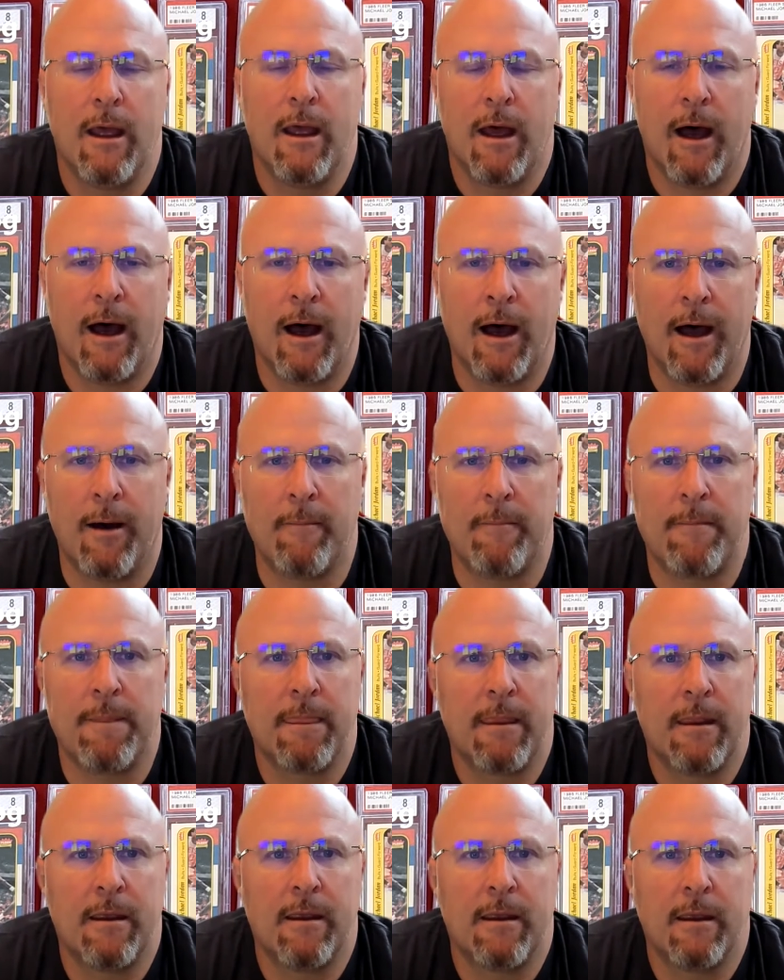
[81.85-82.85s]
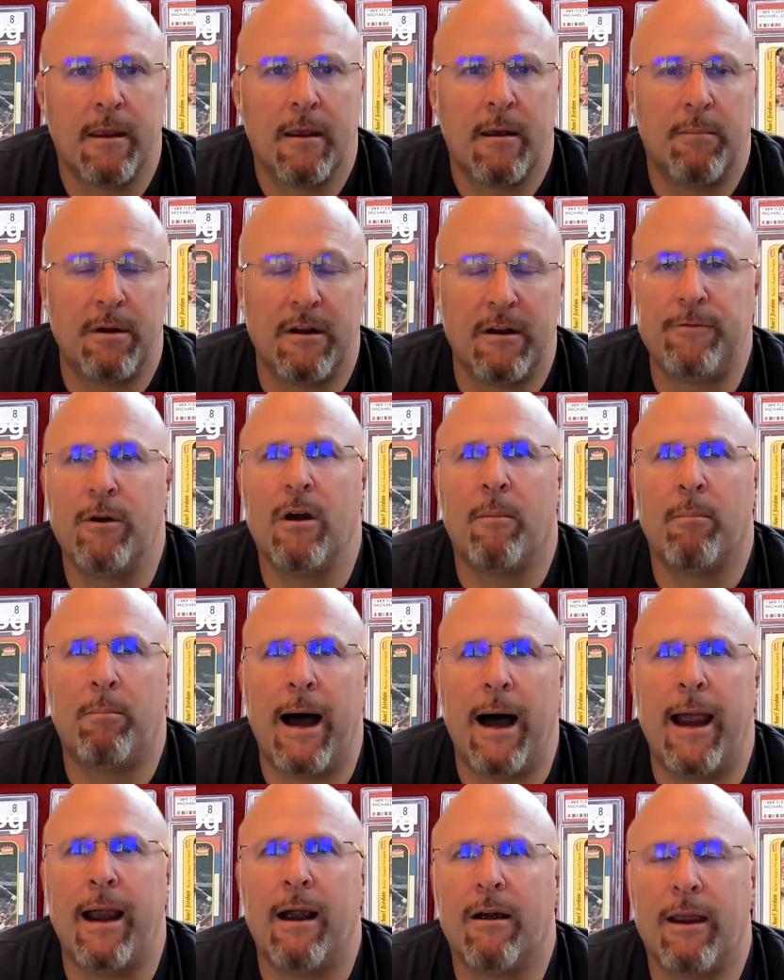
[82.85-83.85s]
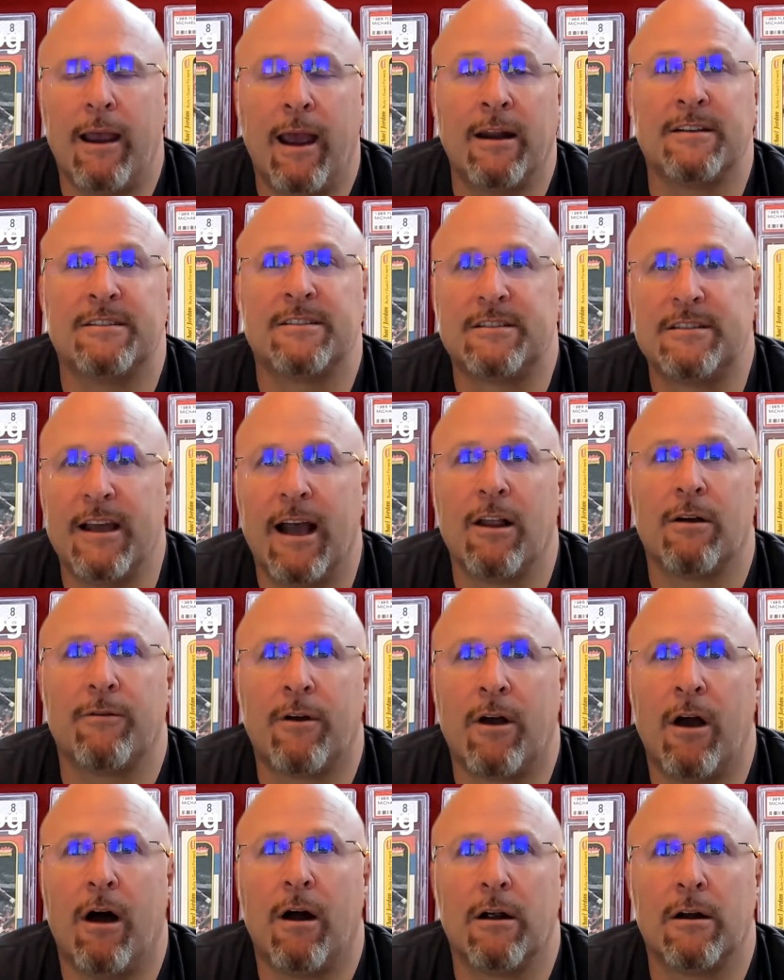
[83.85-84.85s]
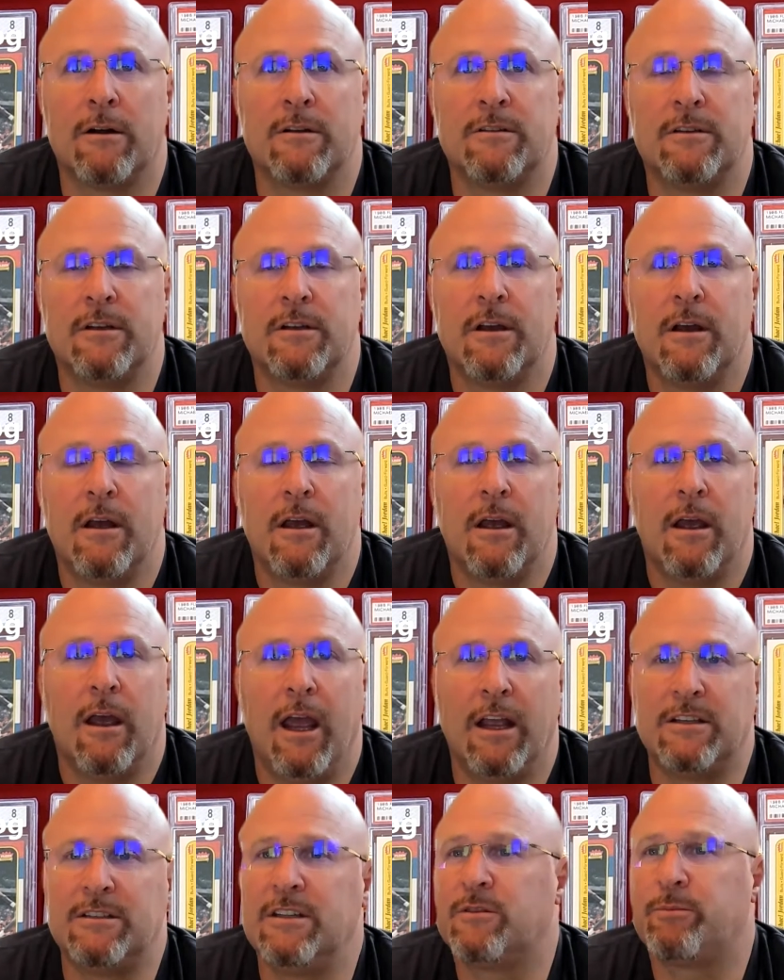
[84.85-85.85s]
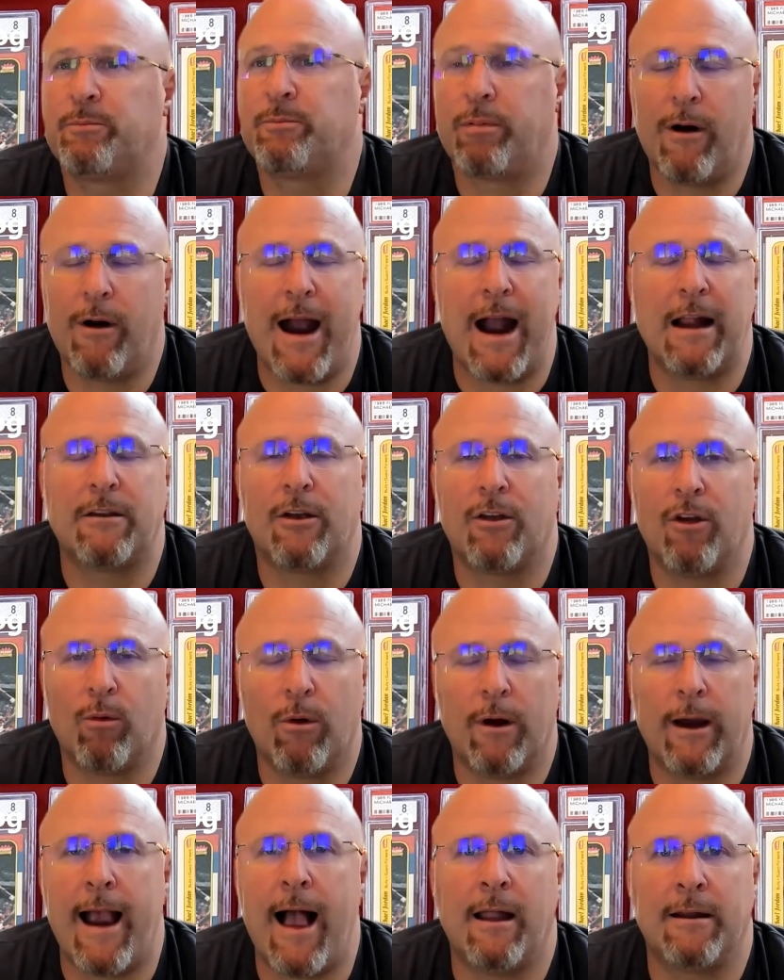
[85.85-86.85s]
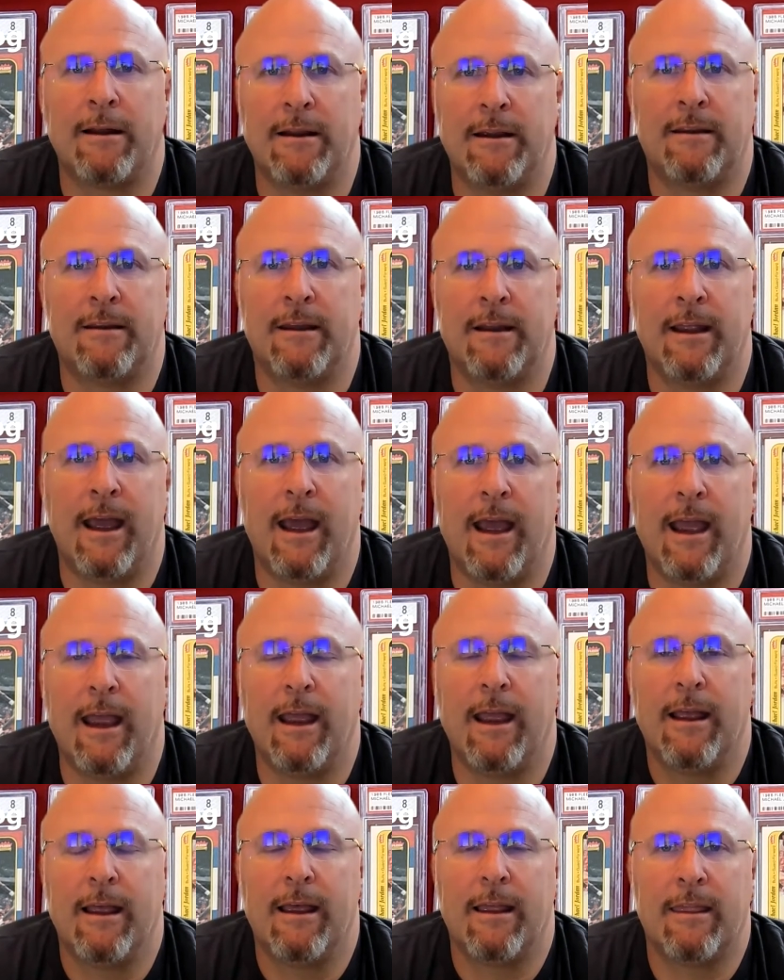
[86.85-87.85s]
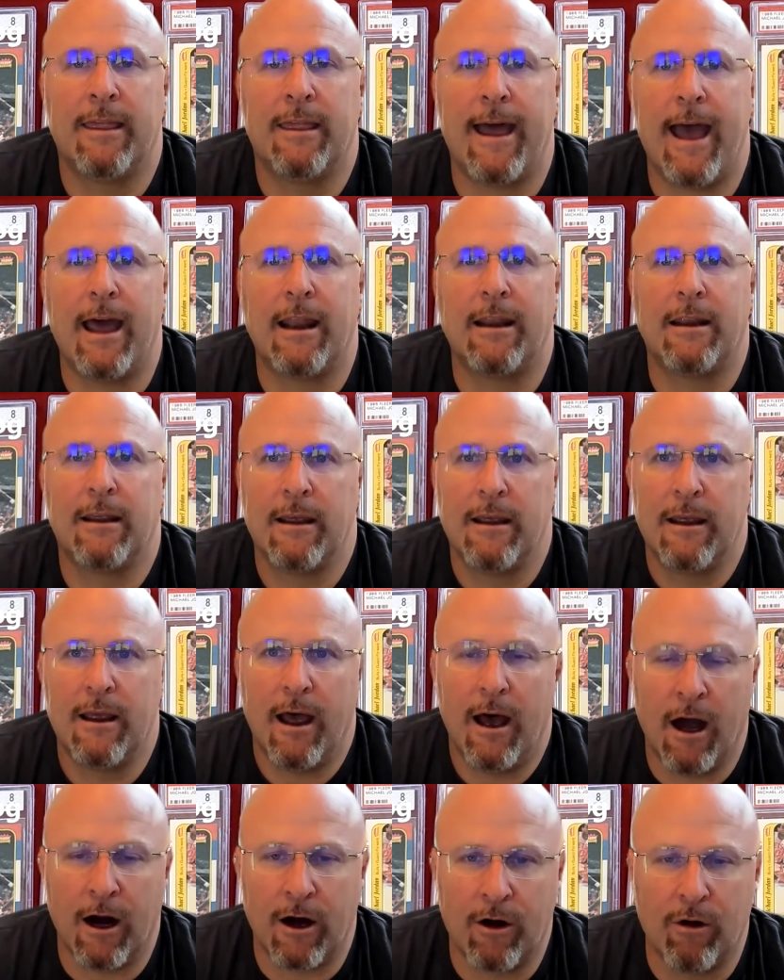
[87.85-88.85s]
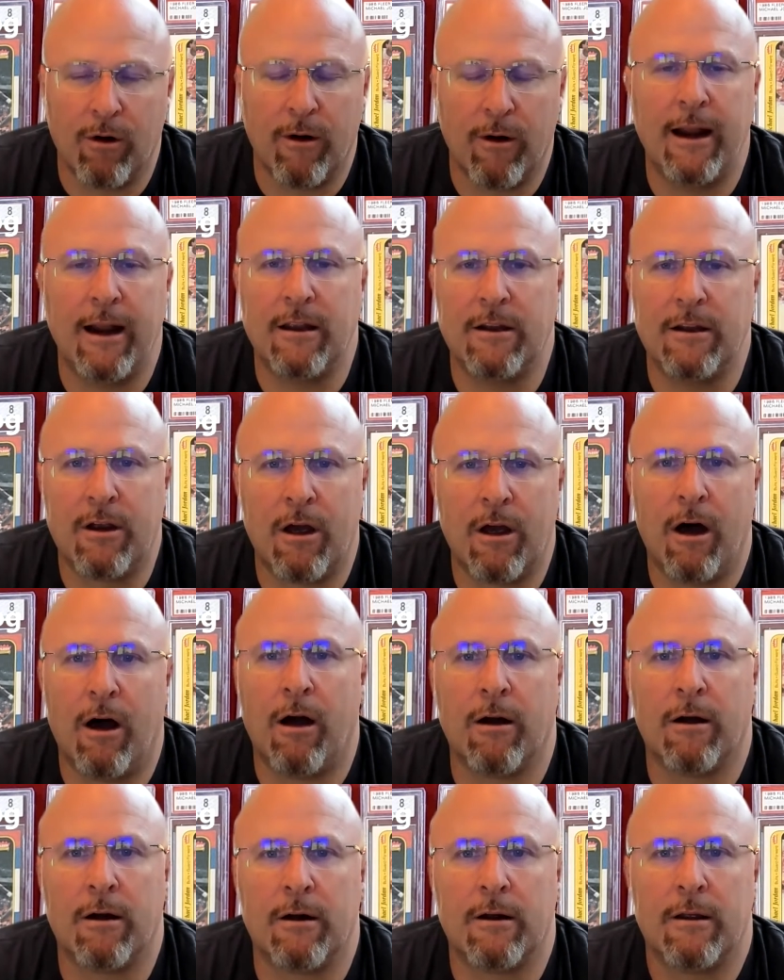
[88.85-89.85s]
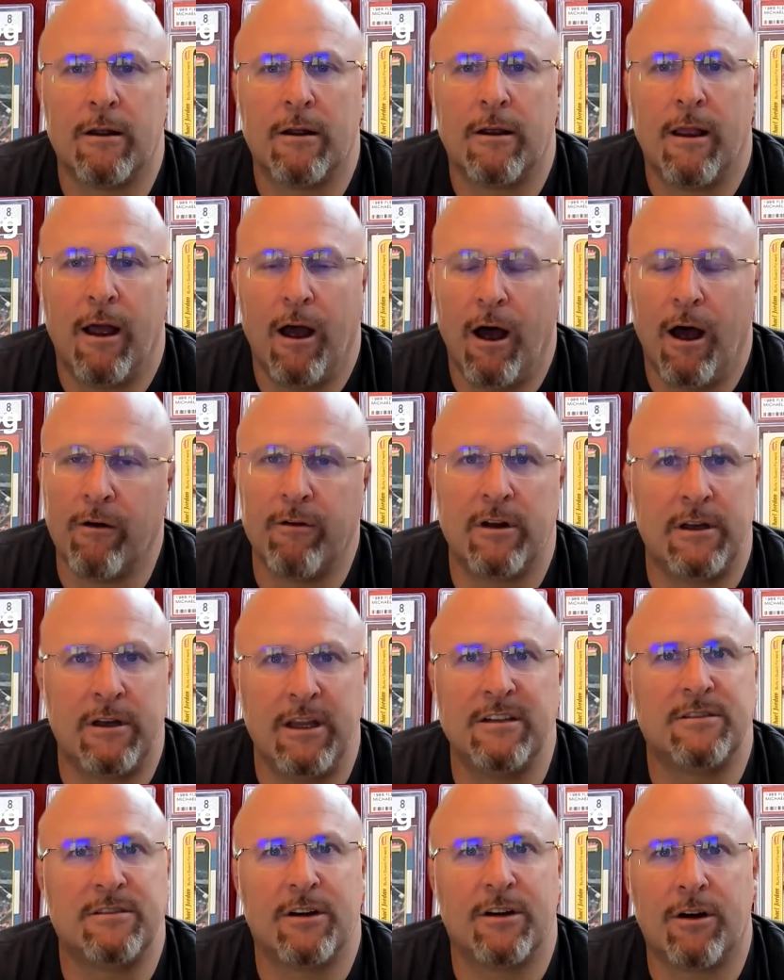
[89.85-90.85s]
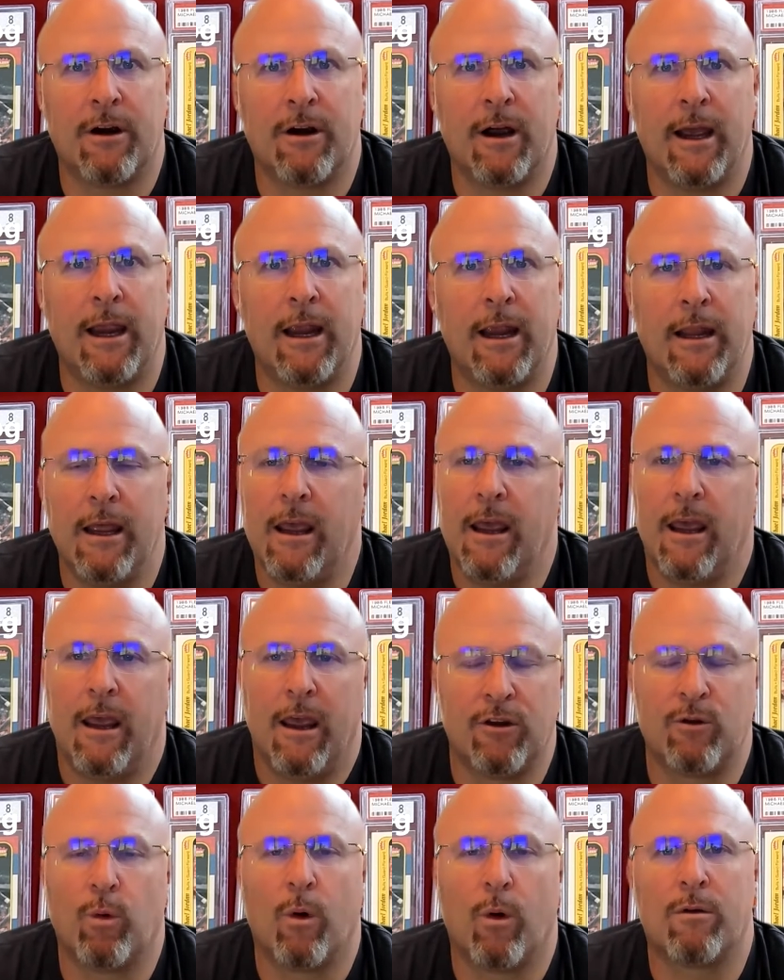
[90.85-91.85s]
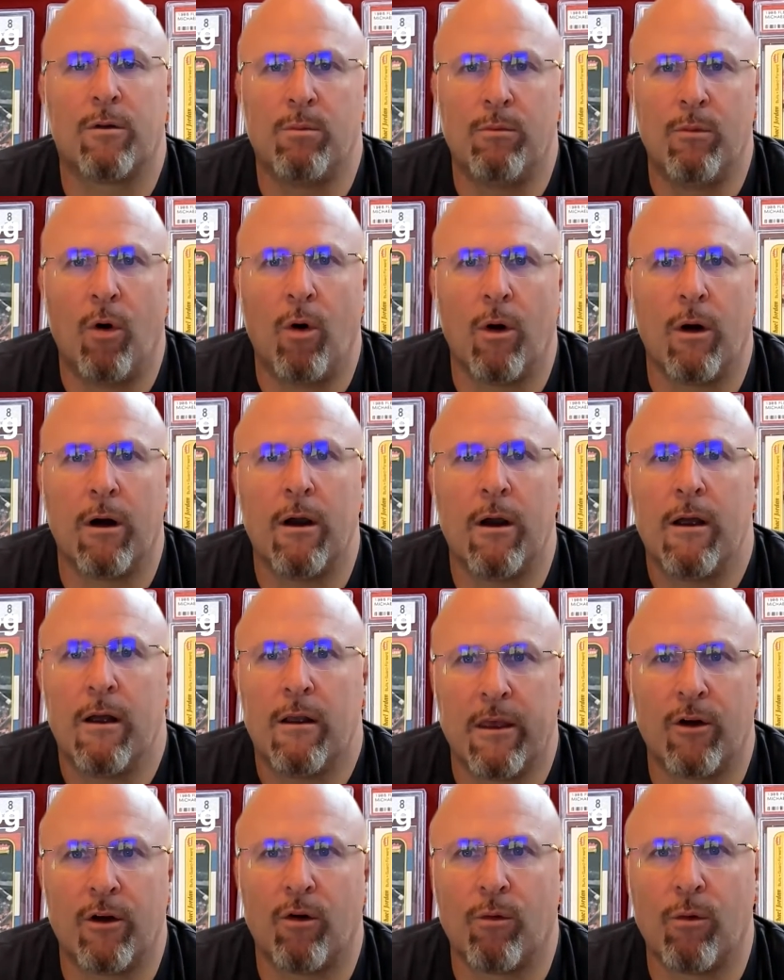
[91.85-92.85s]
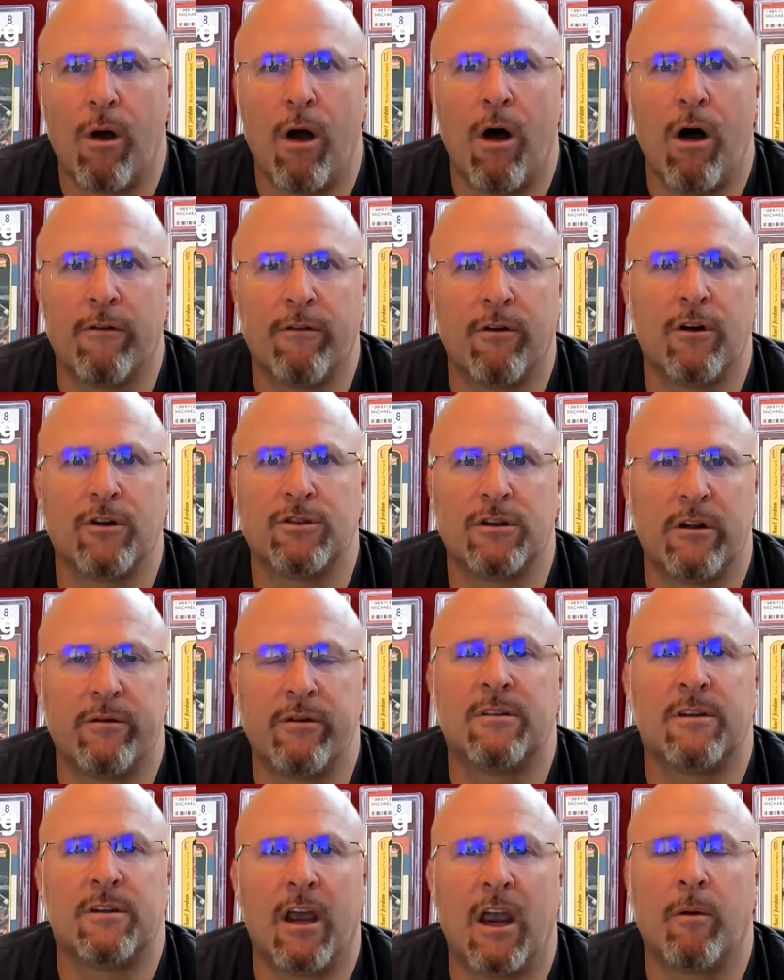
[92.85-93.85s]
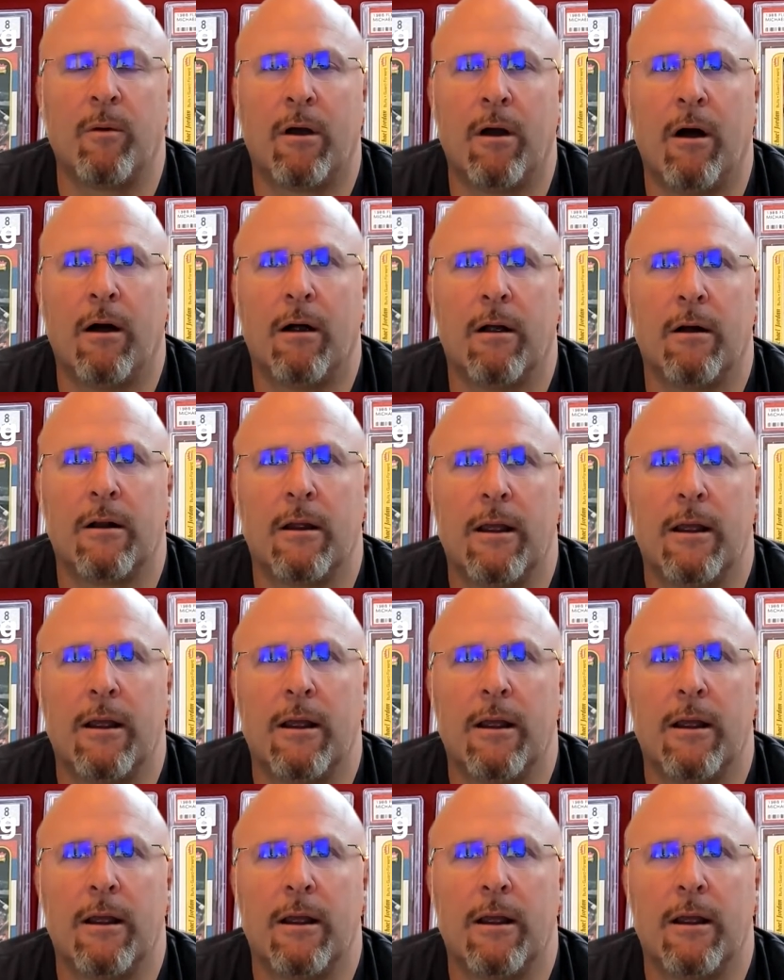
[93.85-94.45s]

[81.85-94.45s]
But if you're a buyer and a seller of cards, it's just practical reality today that a graded card of a decent grade is worth more than a raw version of the same card,